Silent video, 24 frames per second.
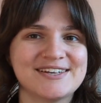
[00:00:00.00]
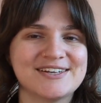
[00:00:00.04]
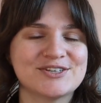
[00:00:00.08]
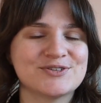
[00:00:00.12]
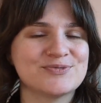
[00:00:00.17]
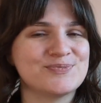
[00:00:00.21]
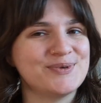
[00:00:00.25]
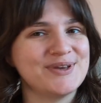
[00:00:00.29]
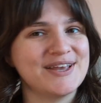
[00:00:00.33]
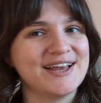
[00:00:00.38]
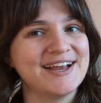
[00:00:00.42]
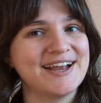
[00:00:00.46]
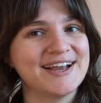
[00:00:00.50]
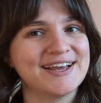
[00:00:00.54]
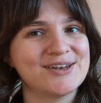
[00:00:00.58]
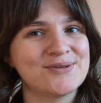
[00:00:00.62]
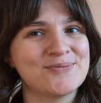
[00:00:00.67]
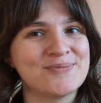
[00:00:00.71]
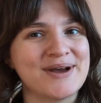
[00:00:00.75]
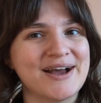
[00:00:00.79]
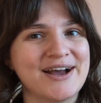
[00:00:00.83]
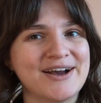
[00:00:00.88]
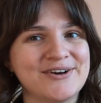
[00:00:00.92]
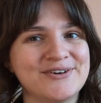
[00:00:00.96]
It's Bianca the
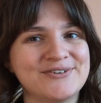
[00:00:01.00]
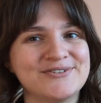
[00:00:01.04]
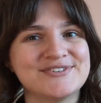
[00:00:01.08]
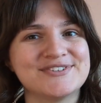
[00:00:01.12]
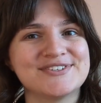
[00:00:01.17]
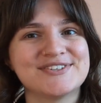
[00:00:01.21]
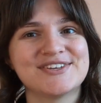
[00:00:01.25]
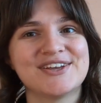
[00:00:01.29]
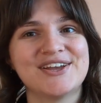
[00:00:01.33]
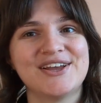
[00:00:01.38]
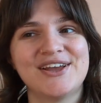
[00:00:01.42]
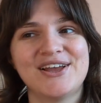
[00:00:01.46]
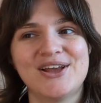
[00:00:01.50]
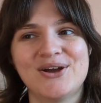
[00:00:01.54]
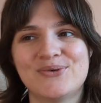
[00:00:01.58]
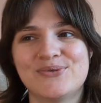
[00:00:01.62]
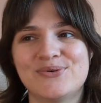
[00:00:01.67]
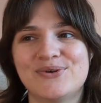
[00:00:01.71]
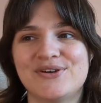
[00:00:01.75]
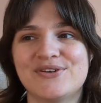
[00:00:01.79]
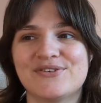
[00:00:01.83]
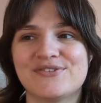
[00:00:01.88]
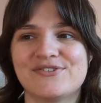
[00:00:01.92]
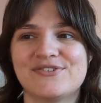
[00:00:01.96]
Mouse
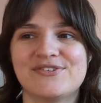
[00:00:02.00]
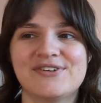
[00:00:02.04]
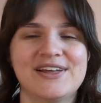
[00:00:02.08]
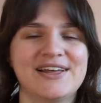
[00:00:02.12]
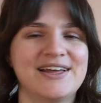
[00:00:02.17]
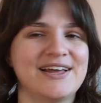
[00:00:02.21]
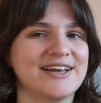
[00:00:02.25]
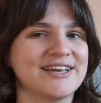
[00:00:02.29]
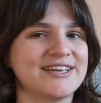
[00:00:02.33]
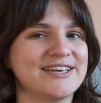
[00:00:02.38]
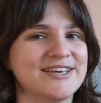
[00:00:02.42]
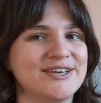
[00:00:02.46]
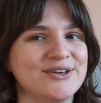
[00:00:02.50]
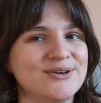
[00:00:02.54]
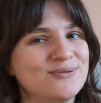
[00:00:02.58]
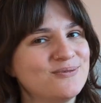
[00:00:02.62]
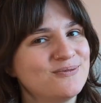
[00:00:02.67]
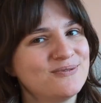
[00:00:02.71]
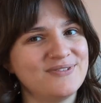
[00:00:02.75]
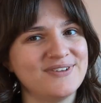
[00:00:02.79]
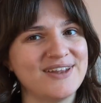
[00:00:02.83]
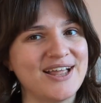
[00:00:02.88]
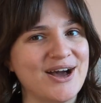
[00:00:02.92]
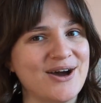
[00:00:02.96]
with a
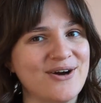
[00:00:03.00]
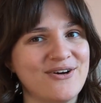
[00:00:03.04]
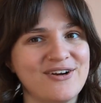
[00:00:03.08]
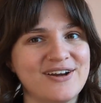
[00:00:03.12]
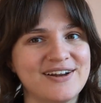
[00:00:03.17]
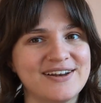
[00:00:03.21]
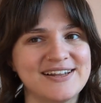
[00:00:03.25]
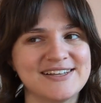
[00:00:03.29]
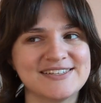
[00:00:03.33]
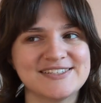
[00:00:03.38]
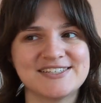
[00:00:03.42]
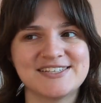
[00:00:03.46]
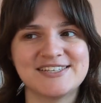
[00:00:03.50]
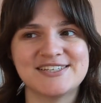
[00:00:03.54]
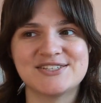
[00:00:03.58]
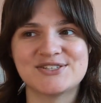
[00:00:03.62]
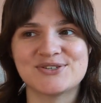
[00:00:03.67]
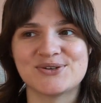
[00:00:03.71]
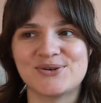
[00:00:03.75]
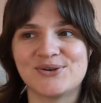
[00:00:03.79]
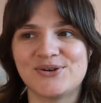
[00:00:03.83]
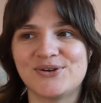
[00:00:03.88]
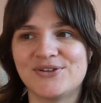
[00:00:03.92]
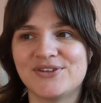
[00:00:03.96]
cute flower that
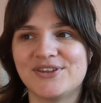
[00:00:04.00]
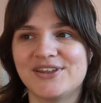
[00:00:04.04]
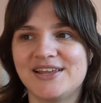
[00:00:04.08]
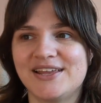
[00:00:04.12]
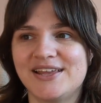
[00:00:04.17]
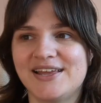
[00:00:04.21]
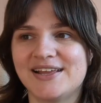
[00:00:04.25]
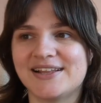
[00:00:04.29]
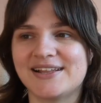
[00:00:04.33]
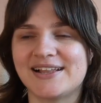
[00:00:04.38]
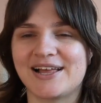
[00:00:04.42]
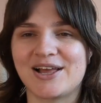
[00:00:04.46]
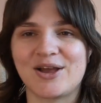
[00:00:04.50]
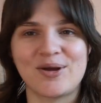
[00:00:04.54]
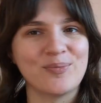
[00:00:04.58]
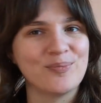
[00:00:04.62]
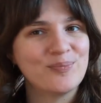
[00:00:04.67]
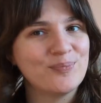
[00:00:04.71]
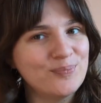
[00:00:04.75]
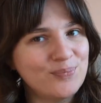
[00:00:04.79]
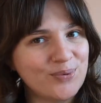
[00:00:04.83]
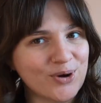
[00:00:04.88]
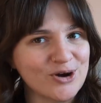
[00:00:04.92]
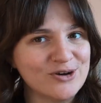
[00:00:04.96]
she's holding, like
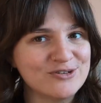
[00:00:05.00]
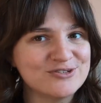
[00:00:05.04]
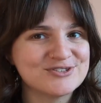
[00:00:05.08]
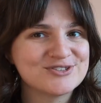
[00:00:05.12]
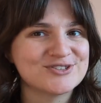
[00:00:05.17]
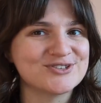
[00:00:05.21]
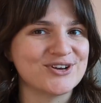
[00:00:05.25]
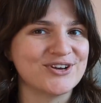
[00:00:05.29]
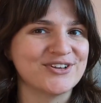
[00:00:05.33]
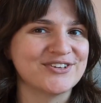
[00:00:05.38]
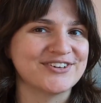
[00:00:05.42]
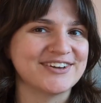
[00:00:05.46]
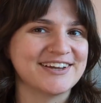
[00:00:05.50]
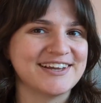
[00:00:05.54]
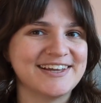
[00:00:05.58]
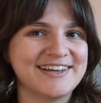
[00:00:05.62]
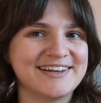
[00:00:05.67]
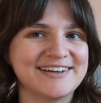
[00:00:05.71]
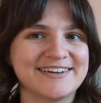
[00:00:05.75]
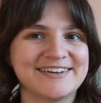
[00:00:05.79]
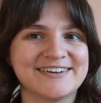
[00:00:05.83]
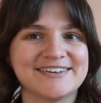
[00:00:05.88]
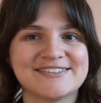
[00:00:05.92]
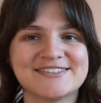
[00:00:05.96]
bows on her
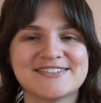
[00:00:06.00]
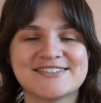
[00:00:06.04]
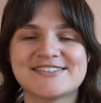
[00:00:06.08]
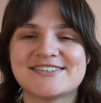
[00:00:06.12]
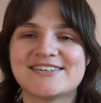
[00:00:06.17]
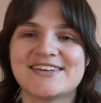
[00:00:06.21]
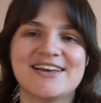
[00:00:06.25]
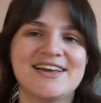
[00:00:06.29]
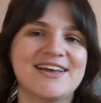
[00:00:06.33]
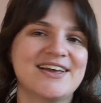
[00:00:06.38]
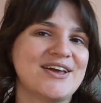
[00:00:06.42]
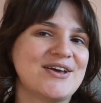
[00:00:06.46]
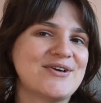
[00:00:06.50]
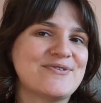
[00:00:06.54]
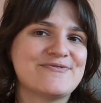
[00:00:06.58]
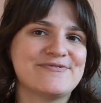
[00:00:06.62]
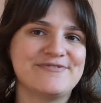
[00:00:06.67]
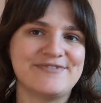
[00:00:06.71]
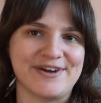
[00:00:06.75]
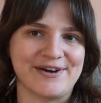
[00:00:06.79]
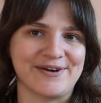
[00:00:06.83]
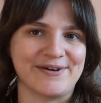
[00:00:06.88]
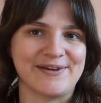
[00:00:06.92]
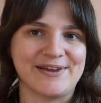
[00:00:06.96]
ears.
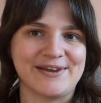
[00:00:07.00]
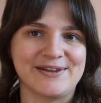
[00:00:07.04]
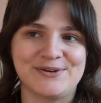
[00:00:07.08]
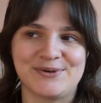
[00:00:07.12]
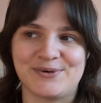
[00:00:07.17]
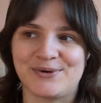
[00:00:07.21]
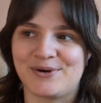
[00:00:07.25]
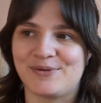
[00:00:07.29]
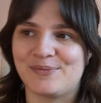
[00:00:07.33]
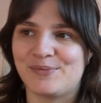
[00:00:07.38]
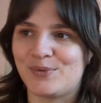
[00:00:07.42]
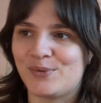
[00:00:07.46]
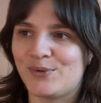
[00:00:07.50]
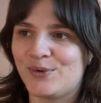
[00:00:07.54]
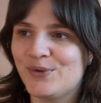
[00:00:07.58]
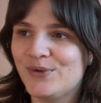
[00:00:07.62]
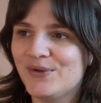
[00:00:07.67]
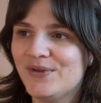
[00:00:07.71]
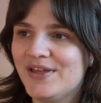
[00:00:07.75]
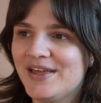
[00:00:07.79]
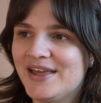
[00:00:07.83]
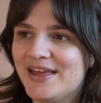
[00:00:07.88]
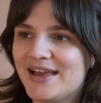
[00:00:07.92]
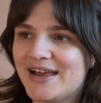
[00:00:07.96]
Very
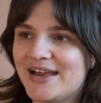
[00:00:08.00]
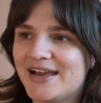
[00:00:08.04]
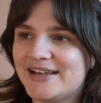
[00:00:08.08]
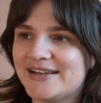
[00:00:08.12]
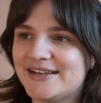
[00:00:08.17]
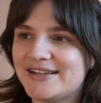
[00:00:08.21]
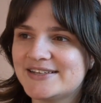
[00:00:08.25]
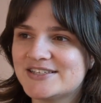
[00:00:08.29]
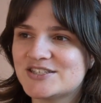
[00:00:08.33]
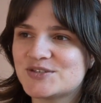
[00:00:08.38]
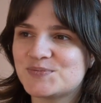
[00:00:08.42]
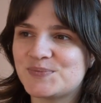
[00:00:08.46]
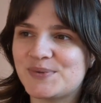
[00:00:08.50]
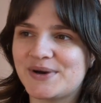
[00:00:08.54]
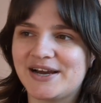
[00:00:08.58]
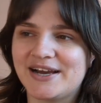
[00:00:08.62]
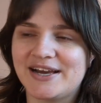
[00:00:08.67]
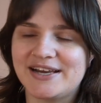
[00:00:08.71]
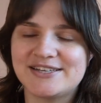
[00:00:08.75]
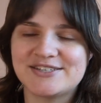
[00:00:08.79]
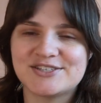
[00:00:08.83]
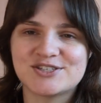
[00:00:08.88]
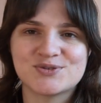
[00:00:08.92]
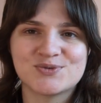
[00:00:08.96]
adorable, and it's
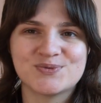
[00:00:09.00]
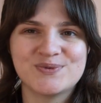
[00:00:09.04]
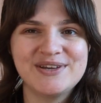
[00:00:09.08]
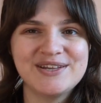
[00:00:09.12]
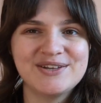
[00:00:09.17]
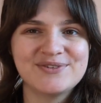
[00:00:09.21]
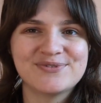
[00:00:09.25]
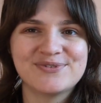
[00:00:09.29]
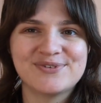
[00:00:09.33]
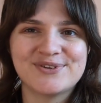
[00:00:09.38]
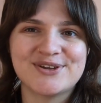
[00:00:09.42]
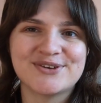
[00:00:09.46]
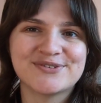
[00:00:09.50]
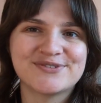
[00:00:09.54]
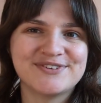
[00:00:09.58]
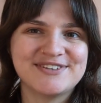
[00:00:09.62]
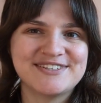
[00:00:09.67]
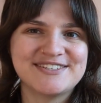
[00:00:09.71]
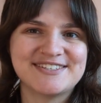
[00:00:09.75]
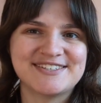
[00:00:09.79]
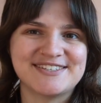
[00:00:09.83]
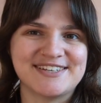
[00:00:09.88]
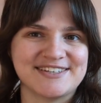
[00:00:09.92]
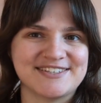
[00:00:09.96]
by Sweet Fluffy
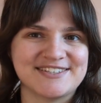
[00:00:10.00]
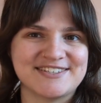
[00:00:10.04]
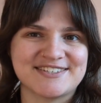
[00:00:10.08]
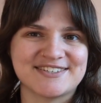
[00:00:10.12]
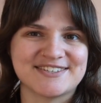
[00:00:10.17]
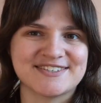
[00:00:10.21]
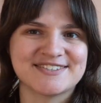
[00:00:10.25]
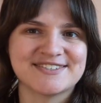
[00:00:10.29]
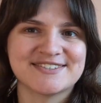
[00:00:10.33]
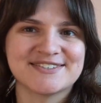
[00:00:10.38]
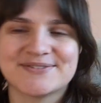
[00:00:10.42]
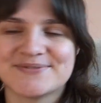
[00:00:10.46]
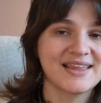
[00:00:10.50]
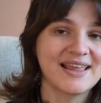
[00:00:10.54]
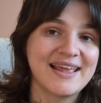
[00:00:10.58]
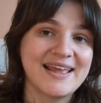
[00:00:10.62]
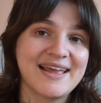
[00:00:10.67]
Stitches.